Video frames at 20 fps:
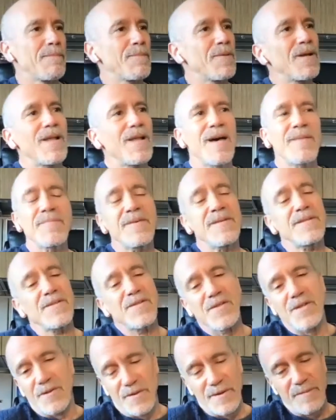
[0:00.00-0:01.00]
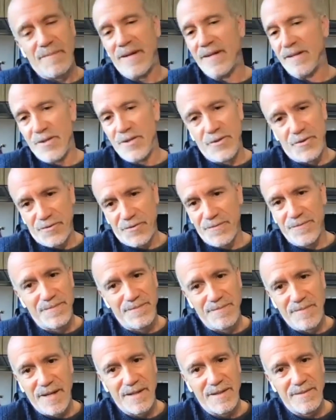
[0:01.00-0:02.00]
Well, I'm going to start with my
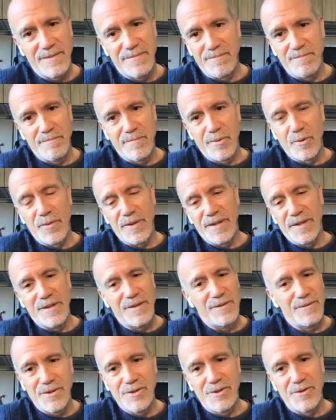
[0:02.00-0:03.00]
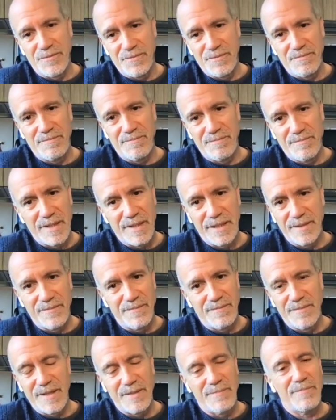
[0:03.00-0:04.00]
perennial two
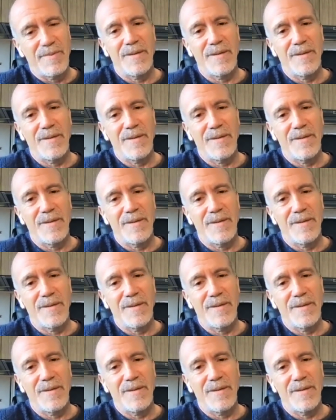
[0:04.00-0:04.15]
big